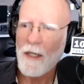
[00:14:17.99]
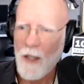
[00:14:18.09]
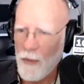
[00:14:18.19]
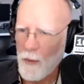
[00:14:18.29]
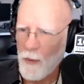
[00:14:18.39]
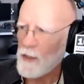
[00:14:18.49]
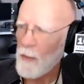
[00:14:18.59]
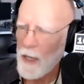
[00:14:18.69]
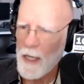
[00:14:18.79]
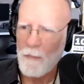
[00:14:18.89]
to throw
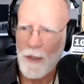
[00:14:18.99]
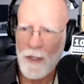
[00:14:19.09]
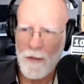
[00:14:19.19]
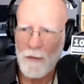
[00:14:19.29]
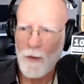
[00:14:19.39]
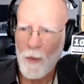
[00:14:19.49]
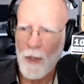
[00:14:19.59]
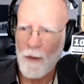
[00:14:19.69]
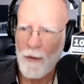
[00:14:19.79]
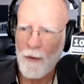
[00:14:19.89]
somebody in prison for
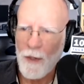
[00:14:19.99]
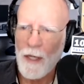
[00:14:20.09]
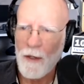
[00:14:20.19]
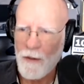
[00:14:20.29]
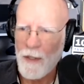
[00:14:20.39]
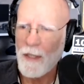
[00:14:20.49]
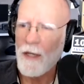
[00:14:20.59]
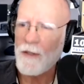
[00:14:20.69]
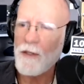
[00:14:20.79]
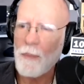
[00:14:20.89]
20 or 30 years than it
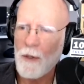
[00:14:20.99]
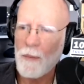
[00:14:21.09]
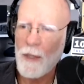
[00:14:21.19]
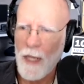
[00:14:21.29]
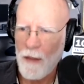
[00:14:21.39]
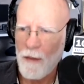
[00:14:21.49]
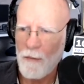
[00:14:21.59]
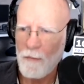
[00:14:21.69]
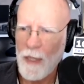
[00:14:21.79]
does to put them to death,